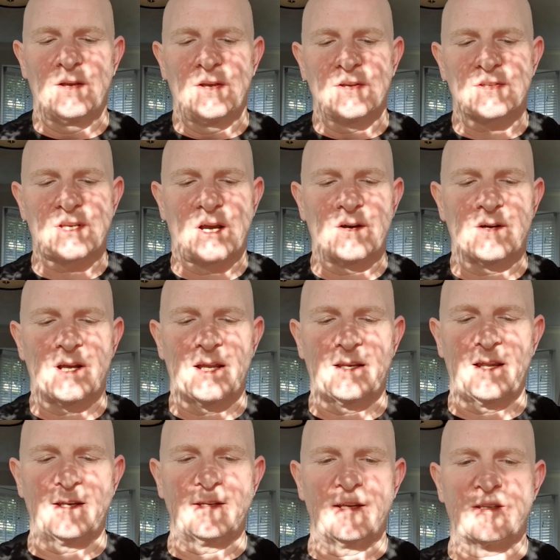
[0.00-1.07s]
So
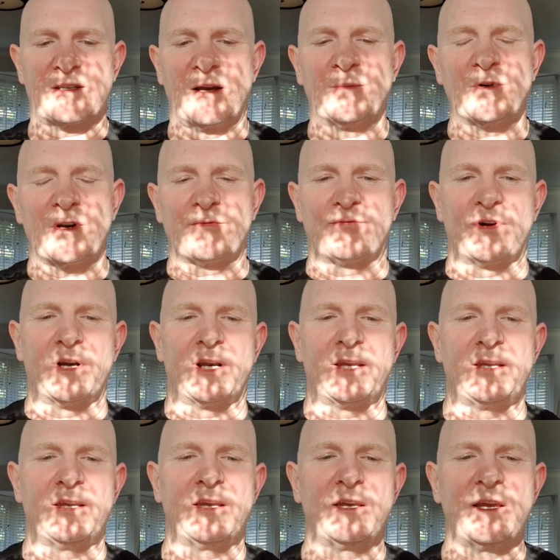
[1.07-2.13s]
in summary,
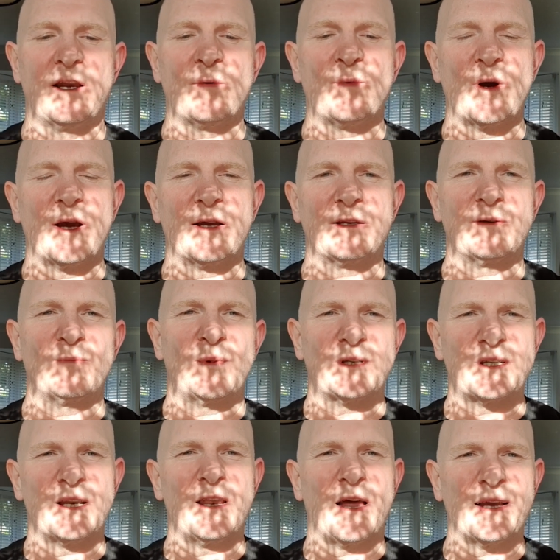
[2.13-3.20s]
really, we're
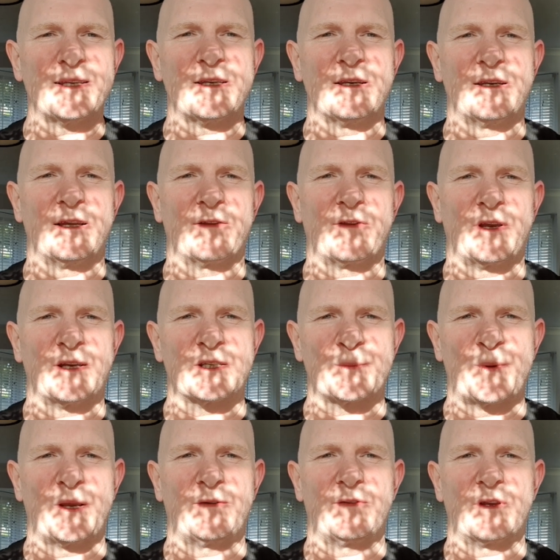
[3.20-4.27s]
delighted, and I think I
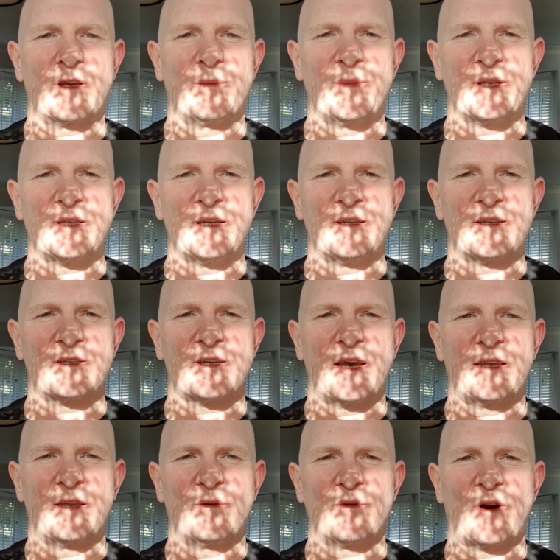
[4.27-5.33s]
speak for the committee to
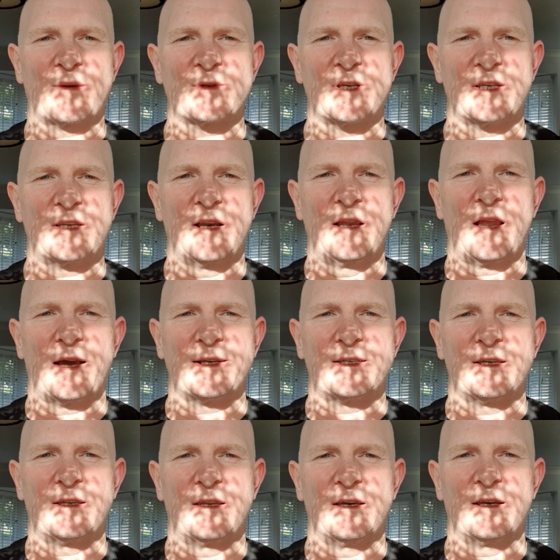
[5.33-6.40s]
say that we're absolutely
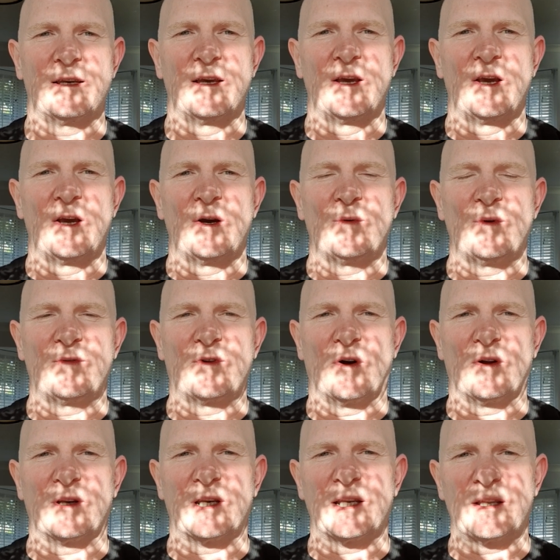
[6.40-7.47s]
delighted that we've
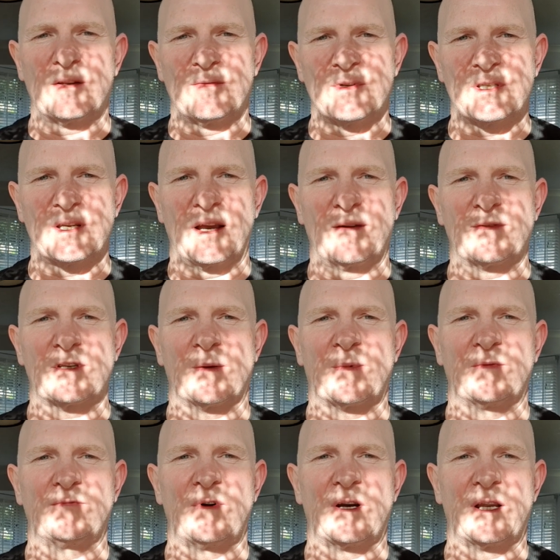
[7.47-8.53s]
got the reserves up
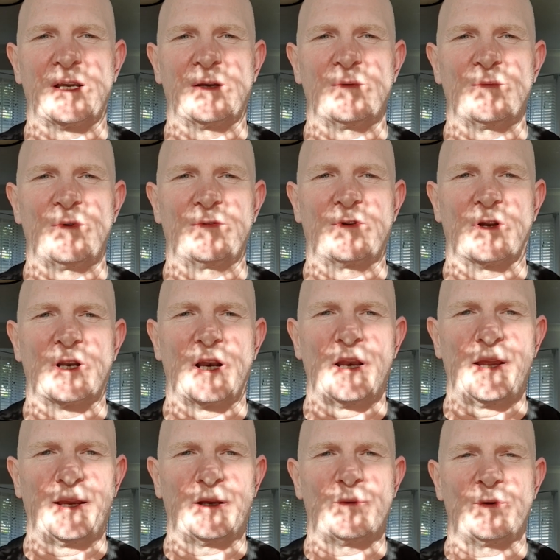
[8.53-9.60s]
and running. We've got a
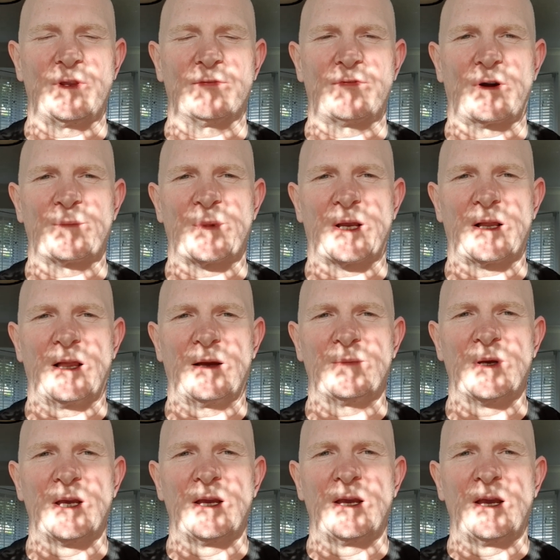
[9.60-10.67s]
link with the rugby club.
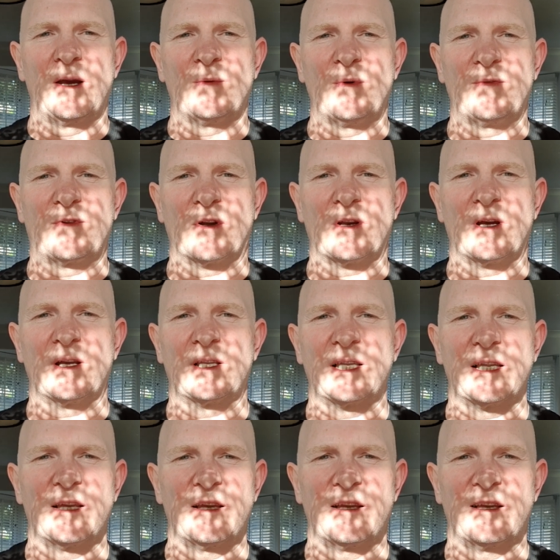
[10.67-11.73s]
We've got
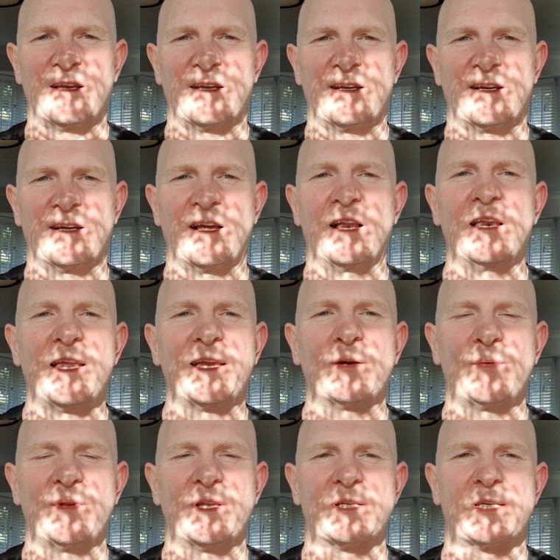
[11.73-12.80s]
a
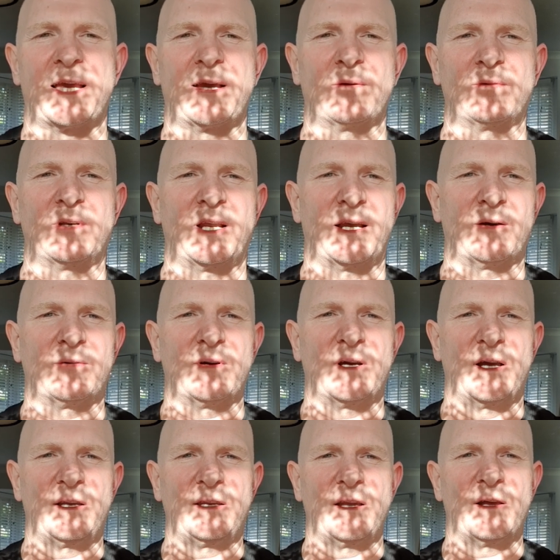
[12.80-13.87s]
link with the town now,
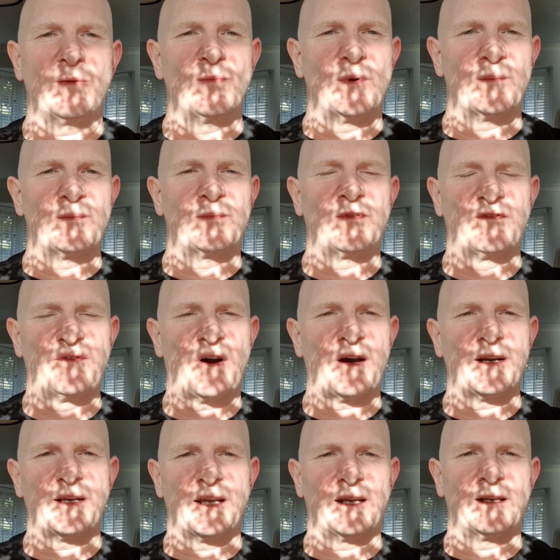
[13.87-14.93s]
and we're
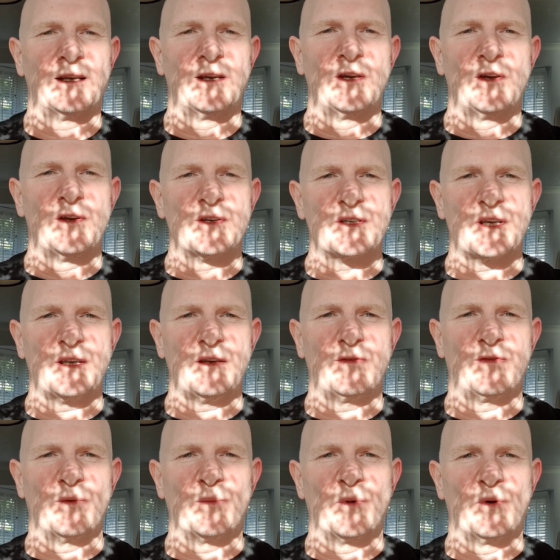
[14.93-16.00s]
providing senior
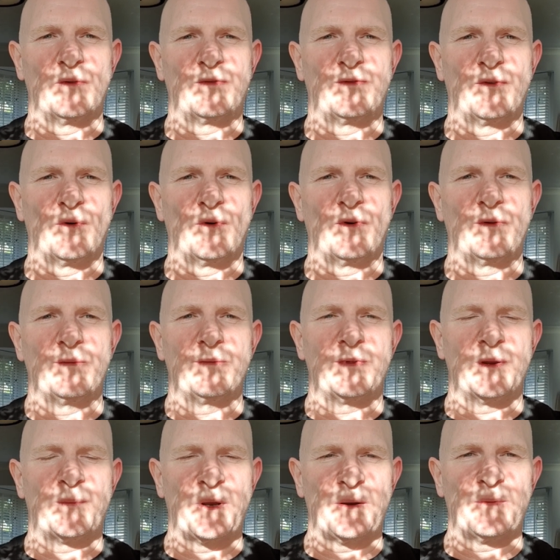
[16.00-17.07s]
football for
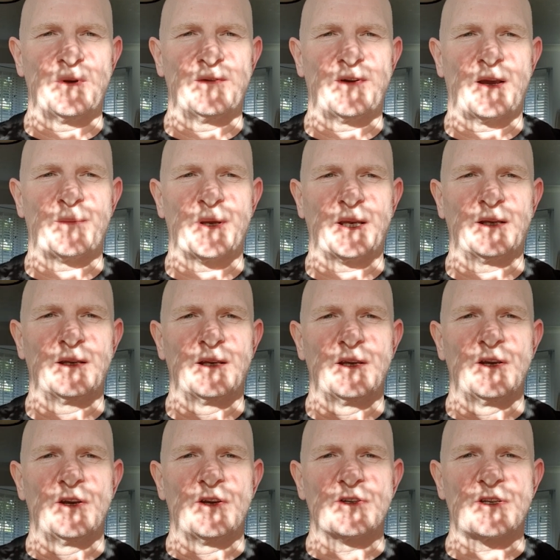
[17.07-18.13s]
the people of Epping.
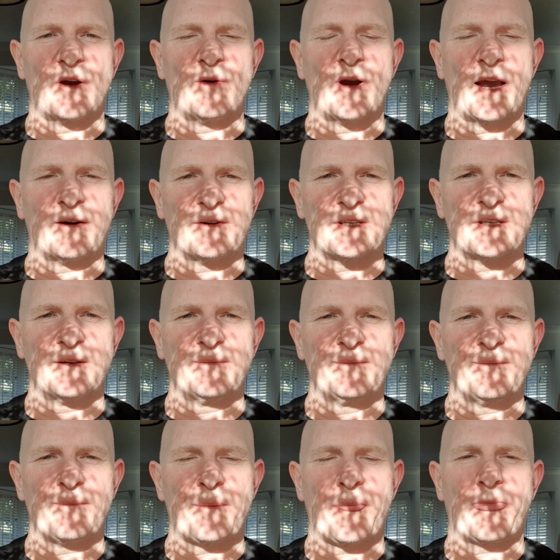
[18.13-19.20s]
So
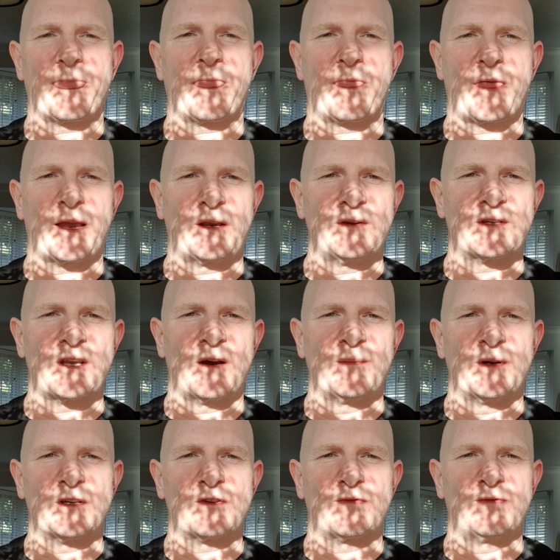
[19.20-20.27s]
Harrison, thank you so
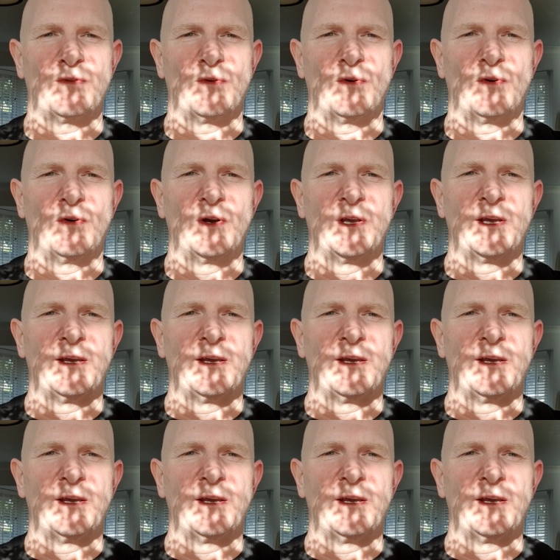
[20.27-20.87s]
much for